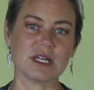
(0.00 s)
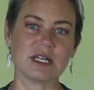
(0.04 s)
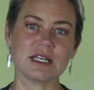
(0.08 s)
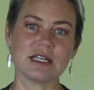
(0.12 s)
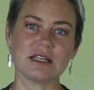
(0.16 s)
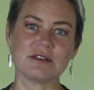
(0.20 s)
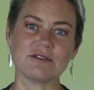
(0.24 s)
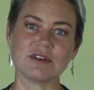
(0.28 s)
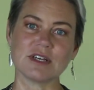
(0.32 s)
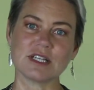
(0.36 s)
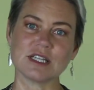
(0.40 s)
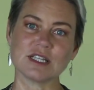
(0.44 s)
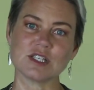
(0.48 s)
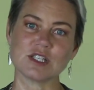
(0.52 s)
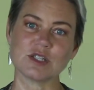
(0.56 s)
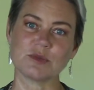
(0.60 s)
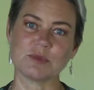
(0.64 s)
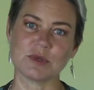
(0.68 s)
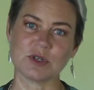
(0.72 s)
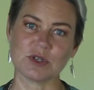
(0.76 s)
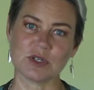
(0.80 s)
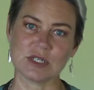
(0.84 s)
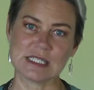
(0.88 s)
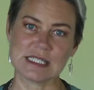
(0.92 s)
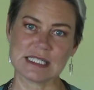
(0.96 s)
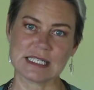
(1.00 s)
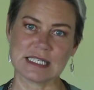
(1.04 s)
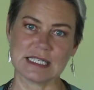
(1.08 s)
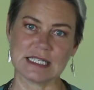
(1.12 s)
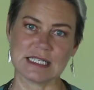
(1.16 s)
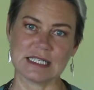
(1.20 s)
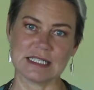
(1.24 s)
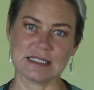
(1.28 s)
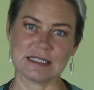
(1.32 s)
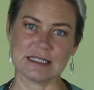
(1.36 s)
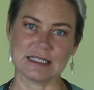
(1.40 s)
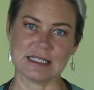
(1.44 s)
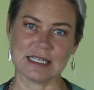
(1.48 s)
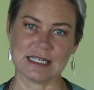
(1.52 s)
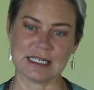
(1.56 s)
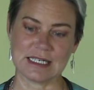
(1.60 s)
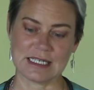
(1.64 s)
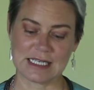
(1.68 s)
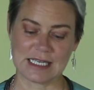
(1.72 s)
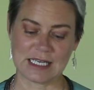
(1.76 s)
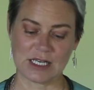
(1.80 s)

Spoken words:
invite the spirits in, any